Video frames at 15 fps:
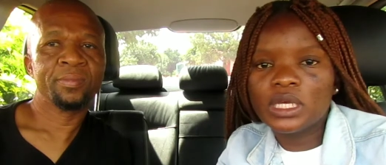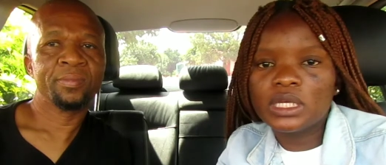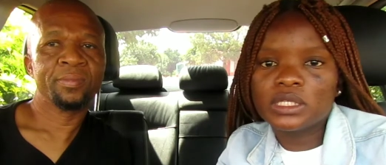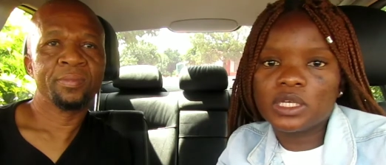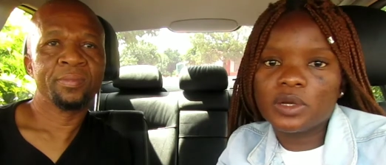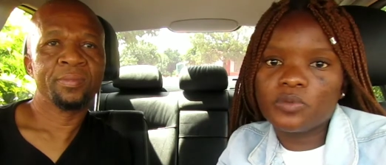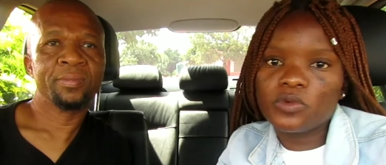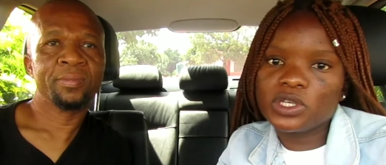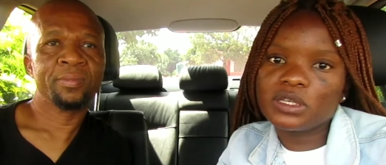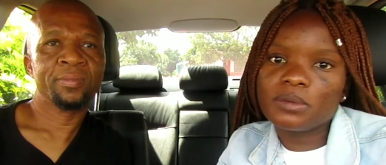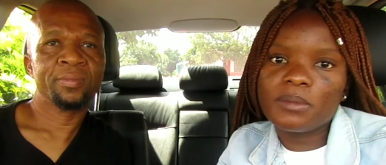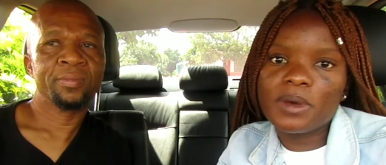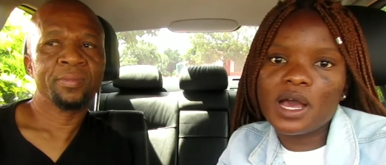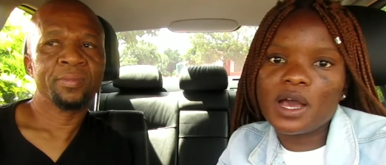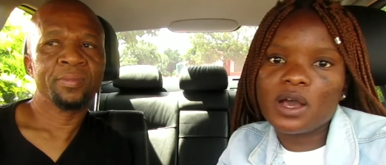Speaker 1: somewhere
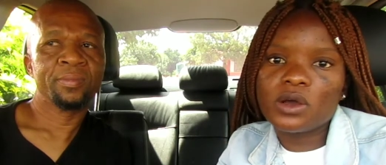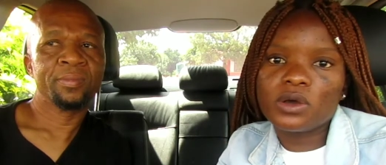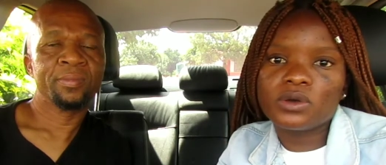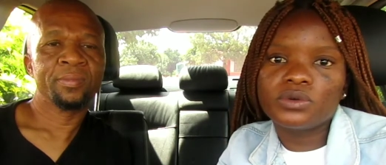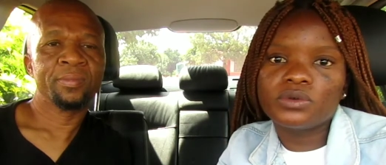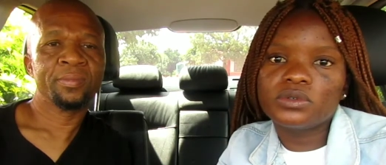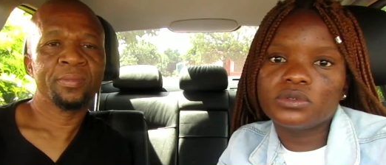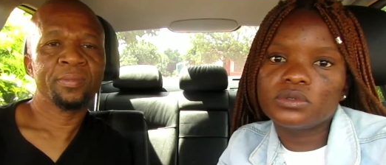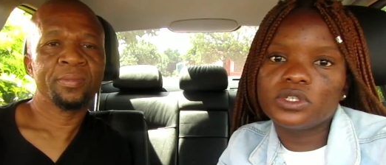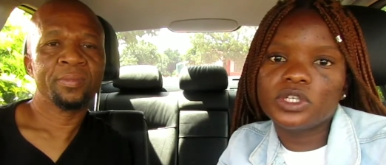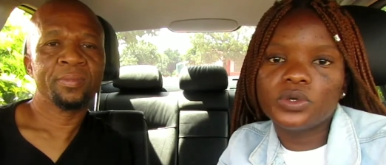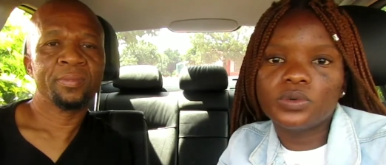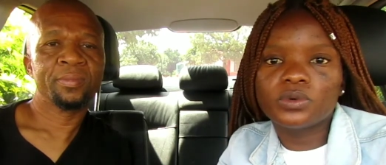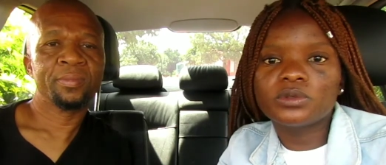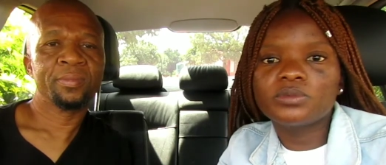somehow
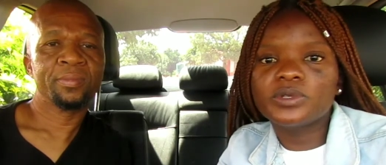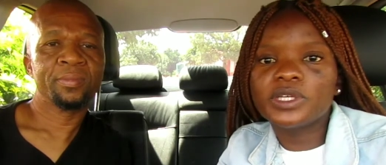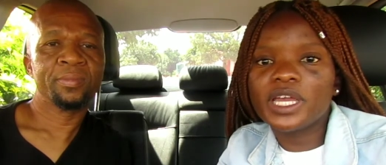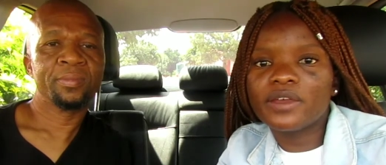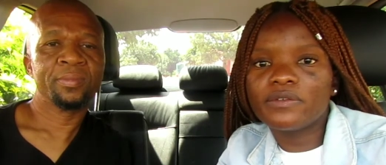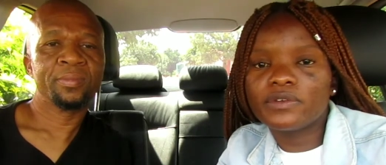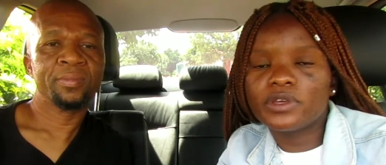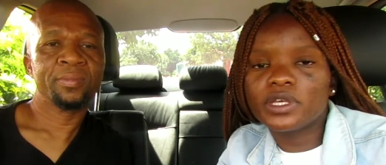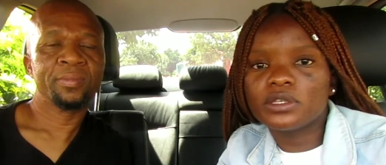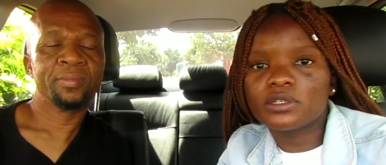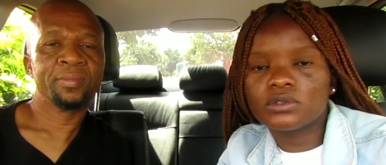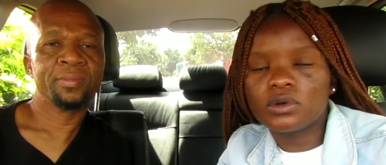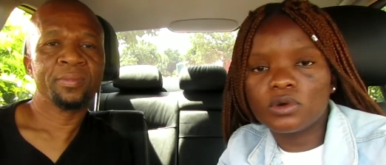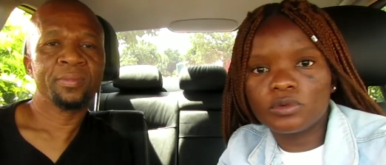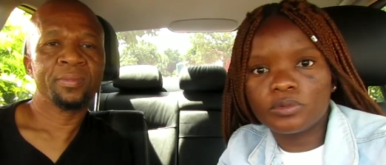he will be having his
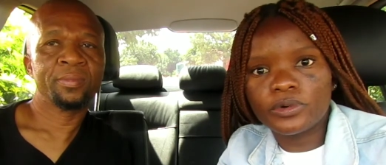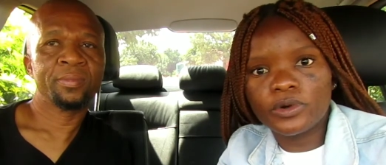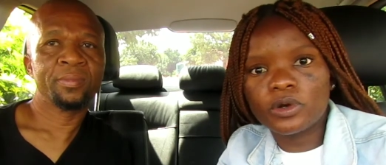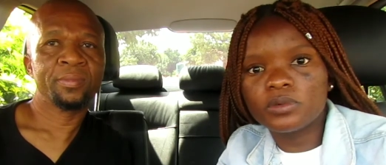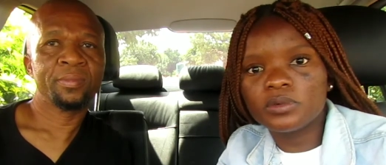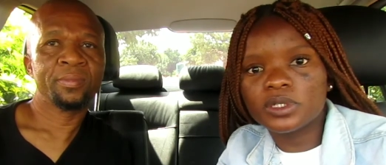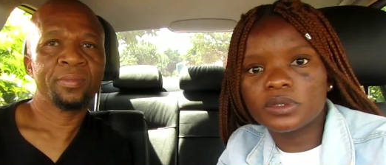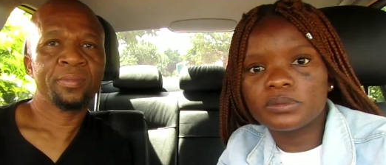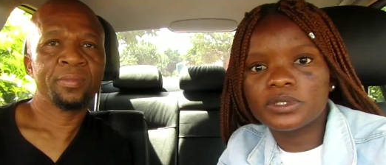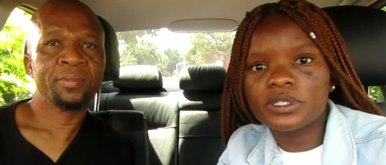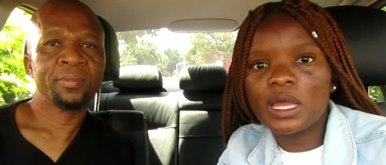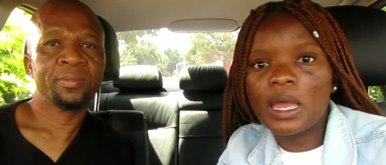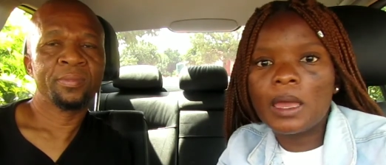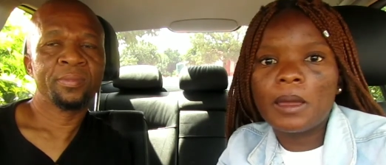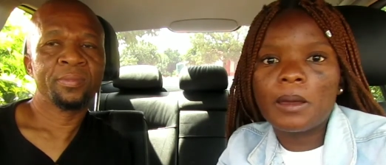own problems
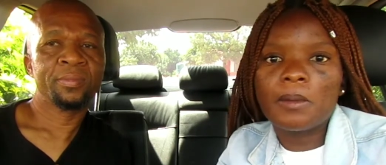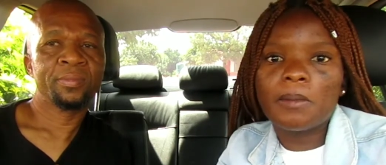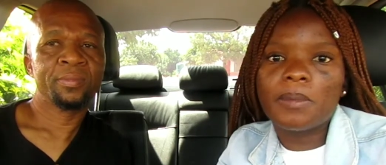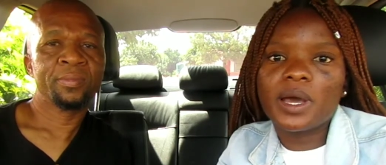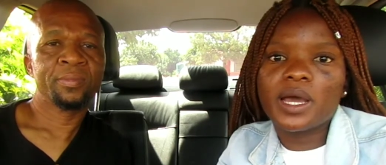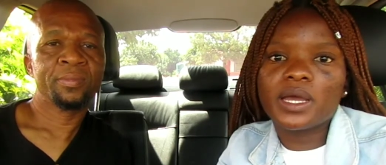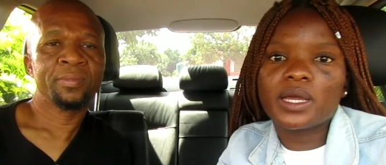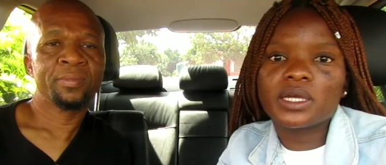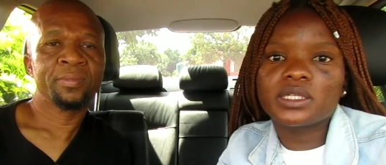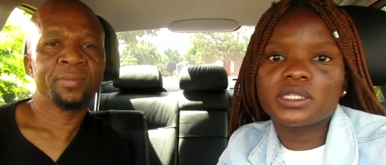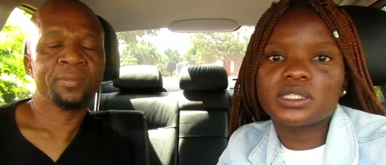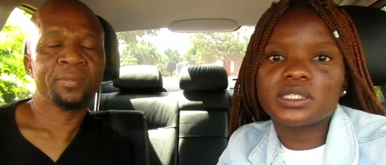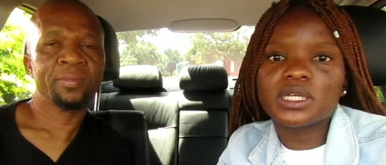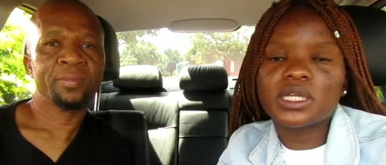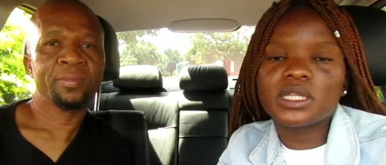but
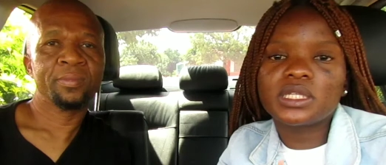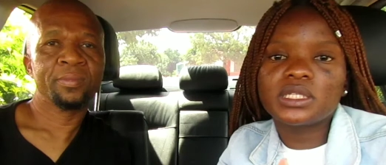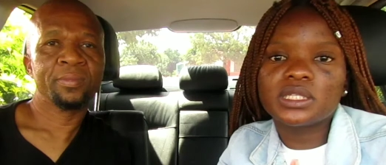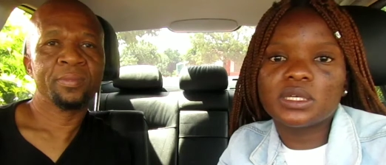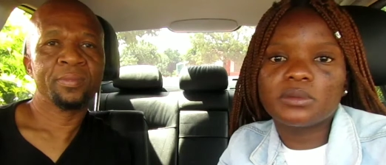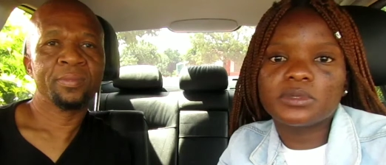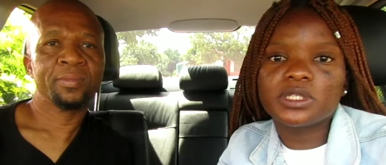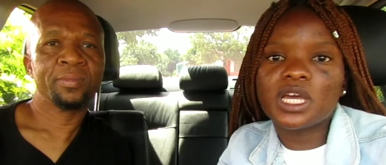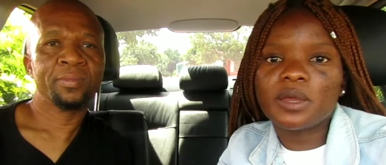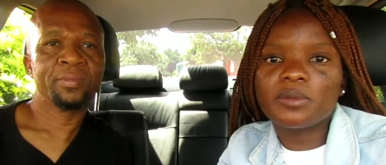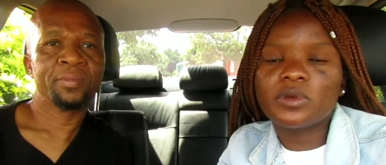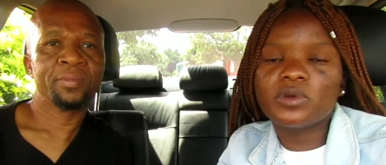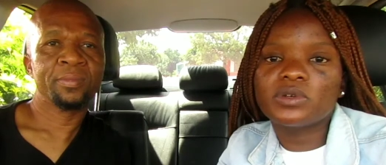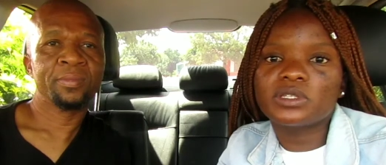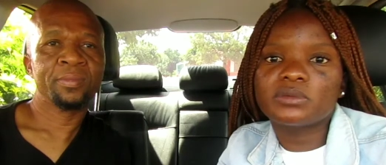at the same
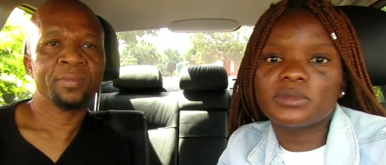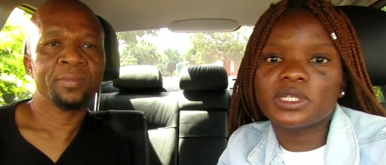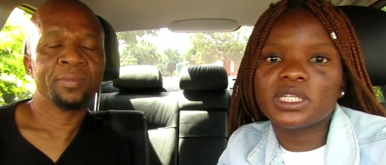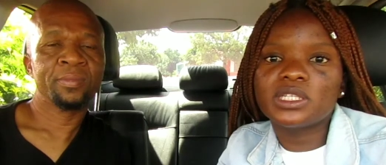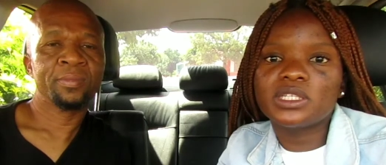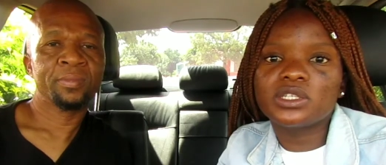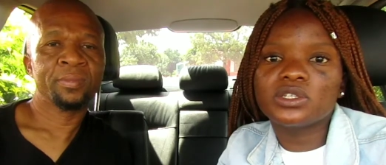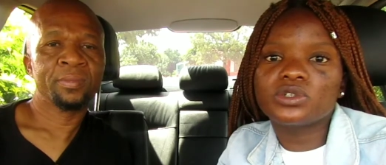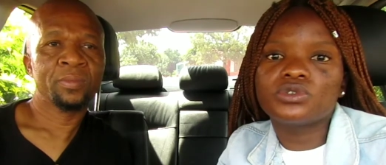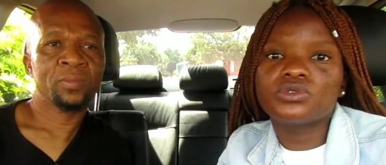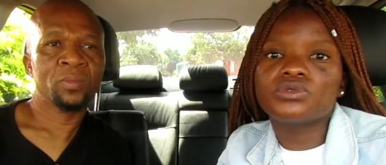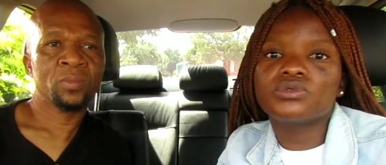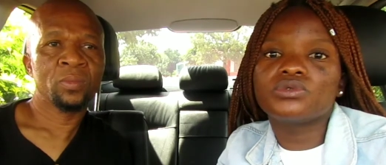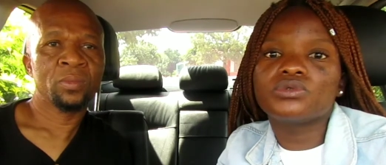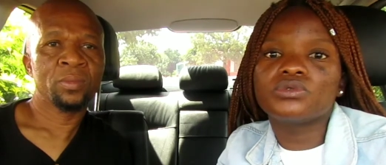time he was managing
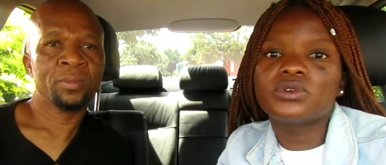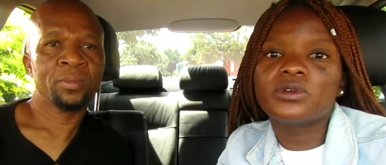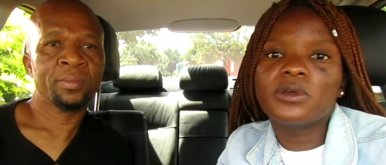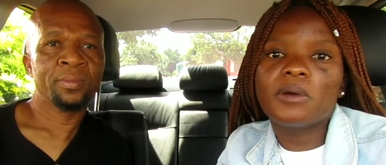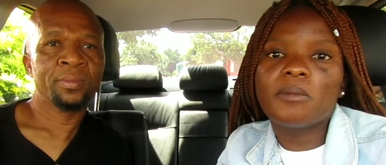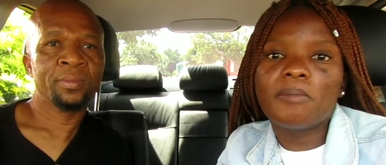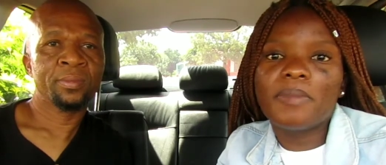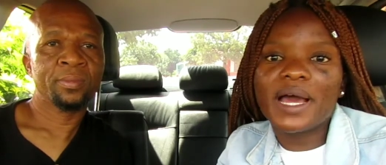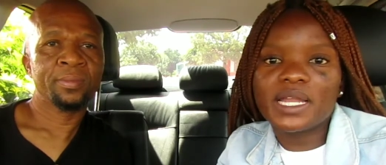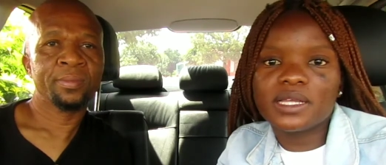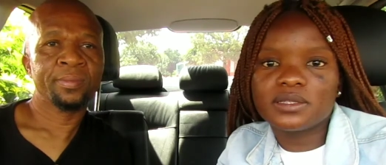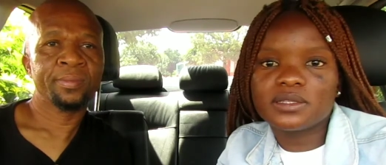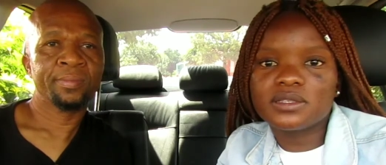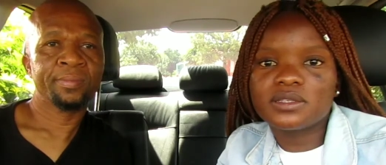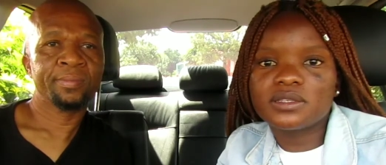to
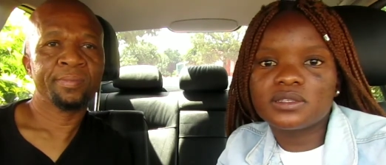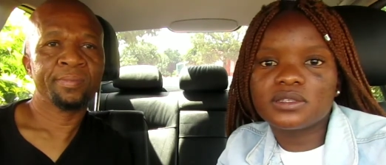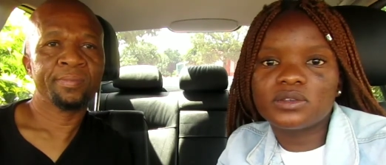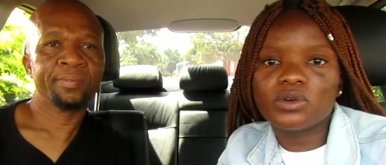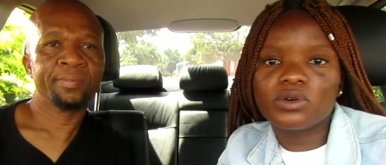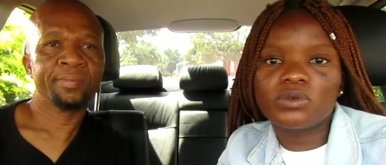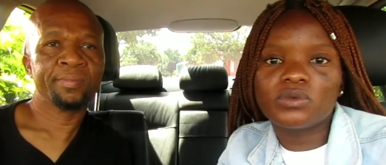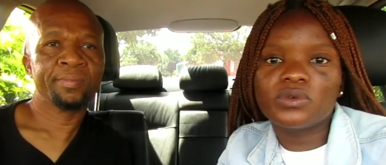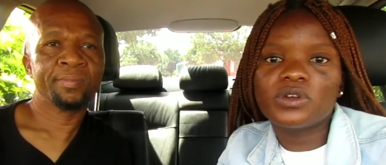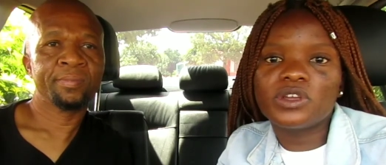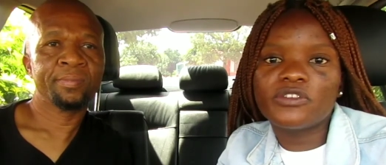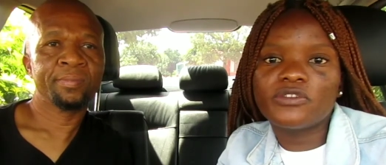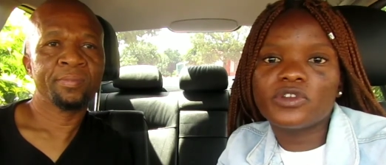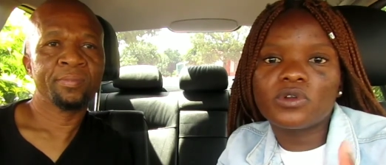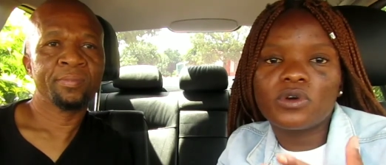balance
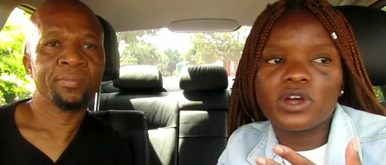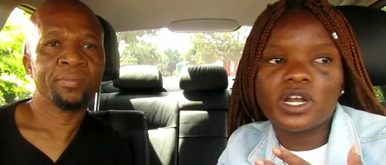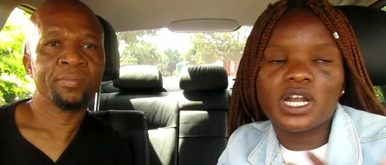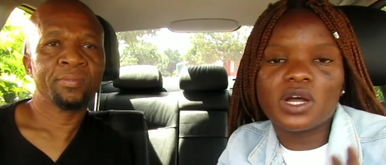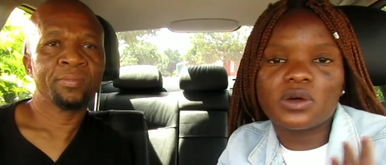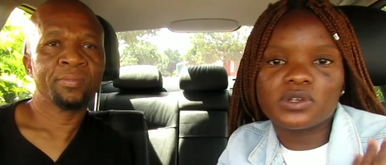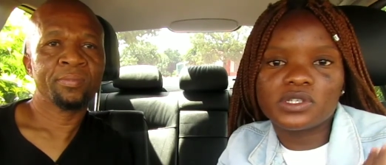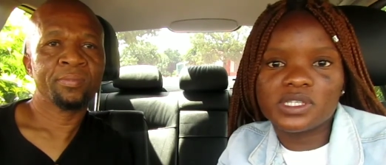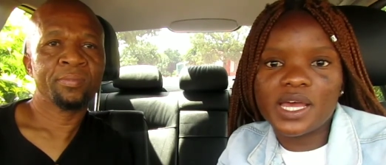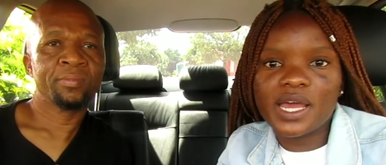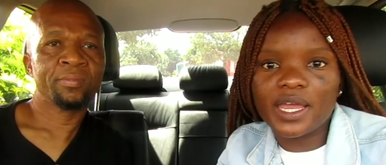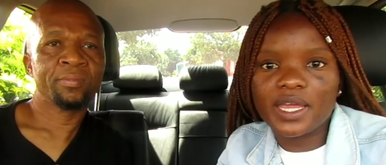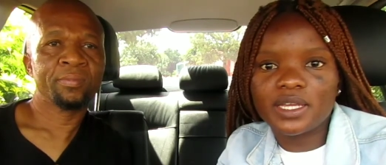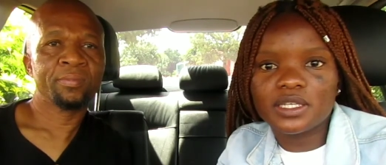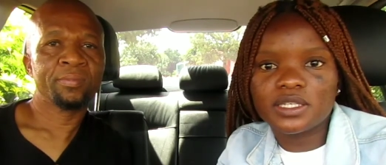even on our
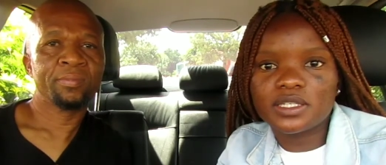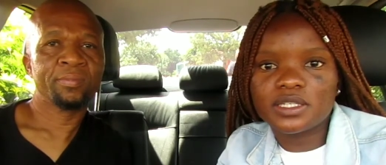side